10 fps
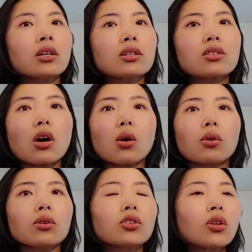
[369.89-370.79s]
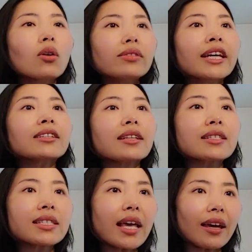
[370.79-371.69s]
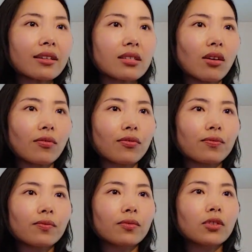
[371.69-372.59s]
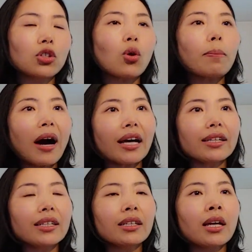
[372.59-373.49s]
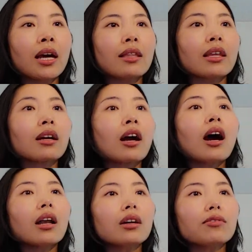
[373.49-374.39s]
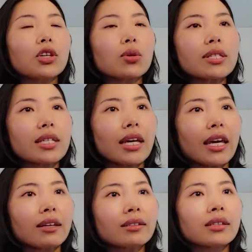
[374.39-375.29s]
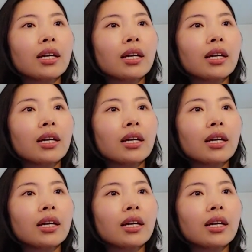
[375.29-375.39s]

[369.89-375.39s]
So don't let the sex of your body, the color of your skin,